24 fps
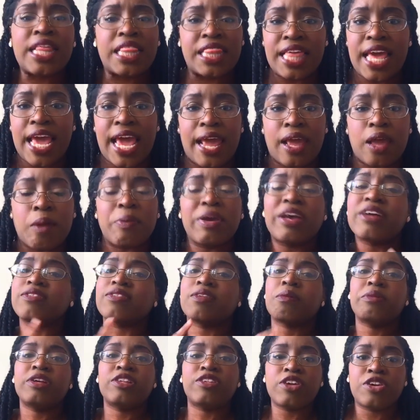thing. Because
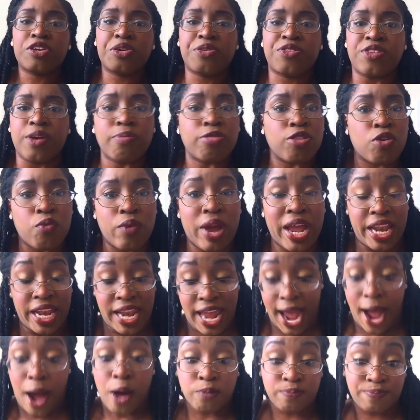let me tell you something right
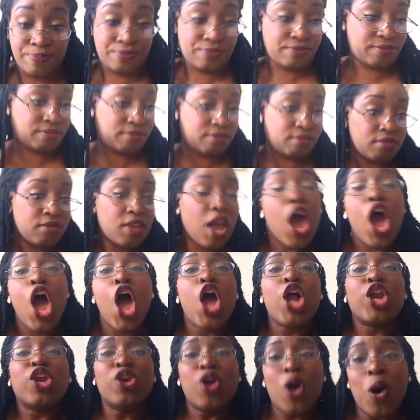now.
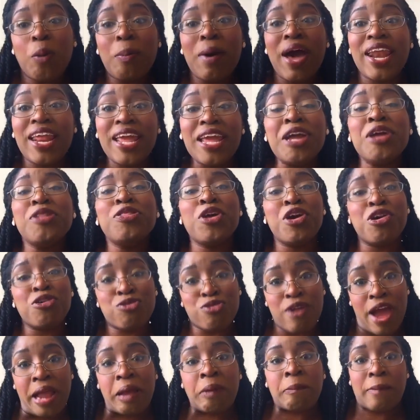Nobody in their
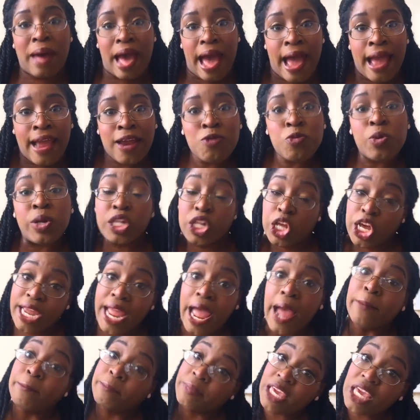right mind would look
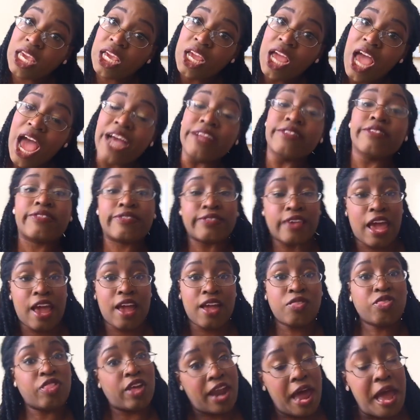at me and
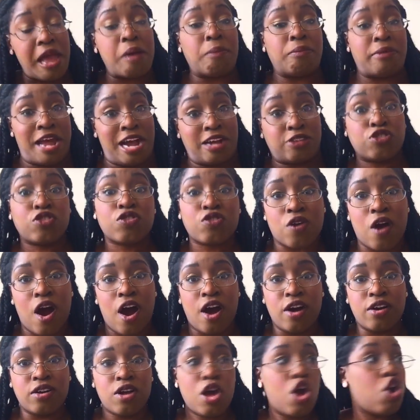say that I am not
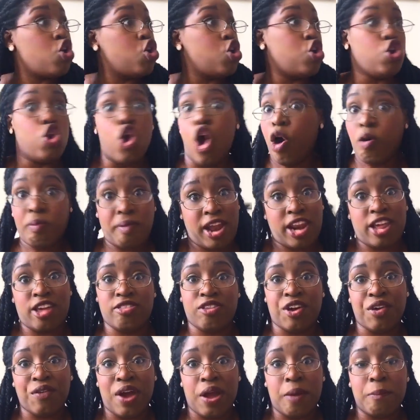strong. Nobody in
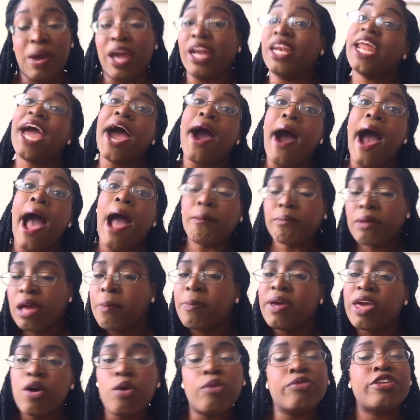their right mind. Now, I may
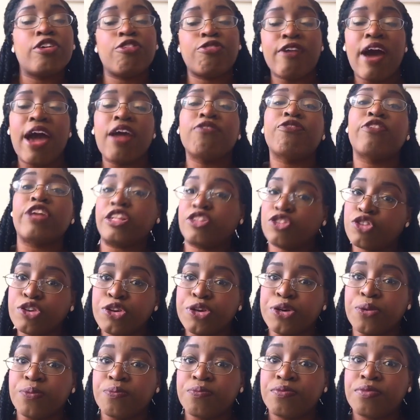be only
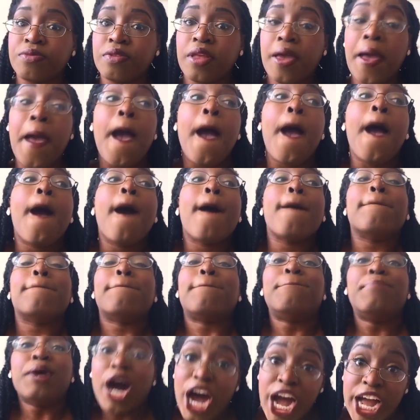5'2",
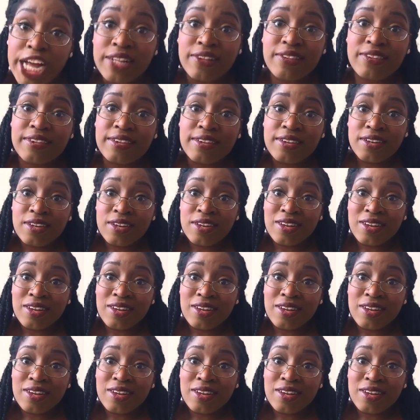but